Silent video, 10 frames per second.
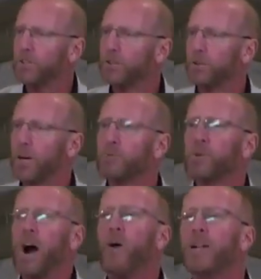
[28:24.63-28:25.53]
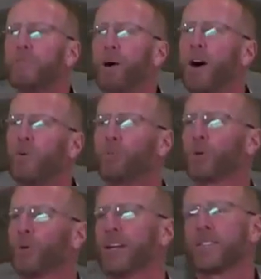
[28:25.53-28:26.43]
to how did Paul
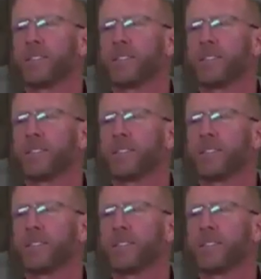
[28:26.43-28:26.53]
progress